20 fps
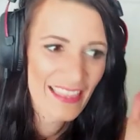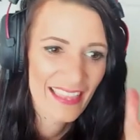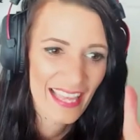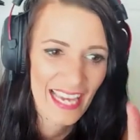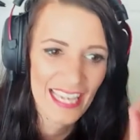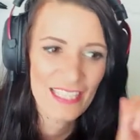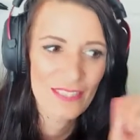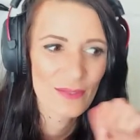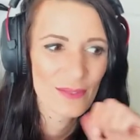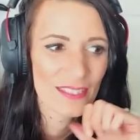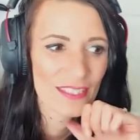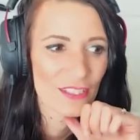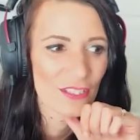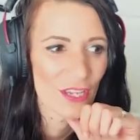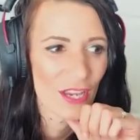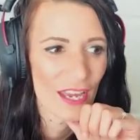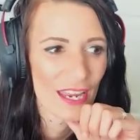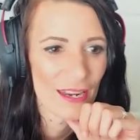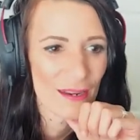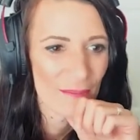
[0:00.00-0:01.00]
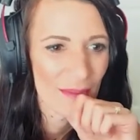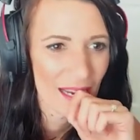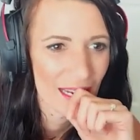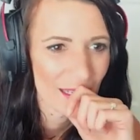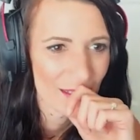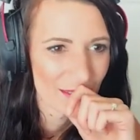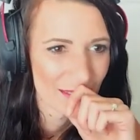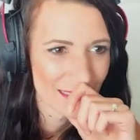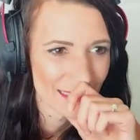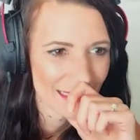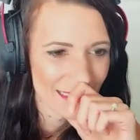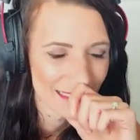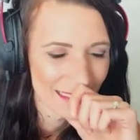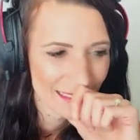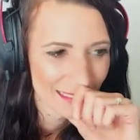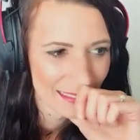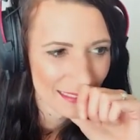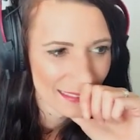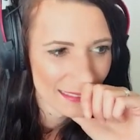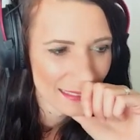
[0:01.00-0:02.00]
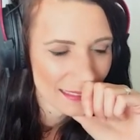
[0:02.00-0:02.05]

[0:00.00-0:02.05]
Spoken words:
That was going backwards.